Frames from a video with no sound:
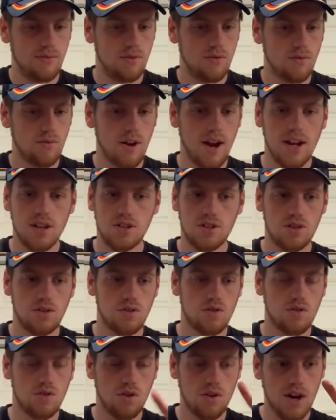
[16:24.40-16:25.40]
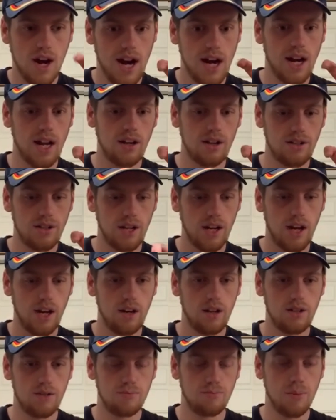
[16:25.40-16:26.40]
Rey's training scene
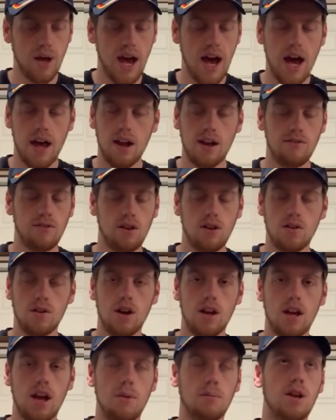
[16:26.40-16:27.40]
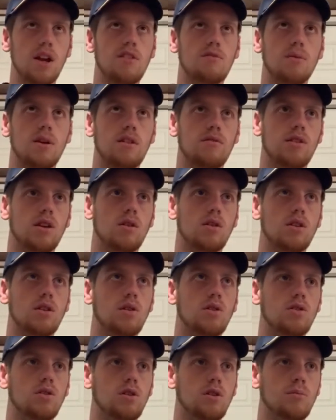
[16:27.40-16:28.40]
is bad. I've made a video on
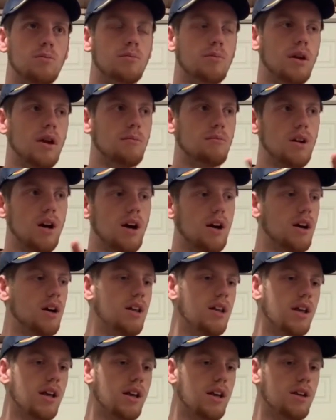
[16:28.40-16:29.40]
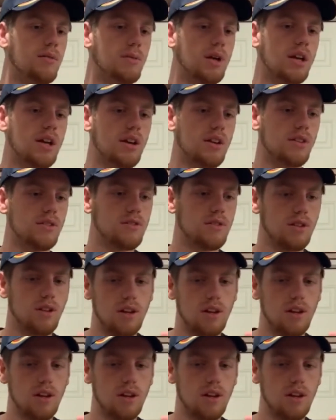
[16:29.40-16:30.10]
YouTube, but I'm not going to link it because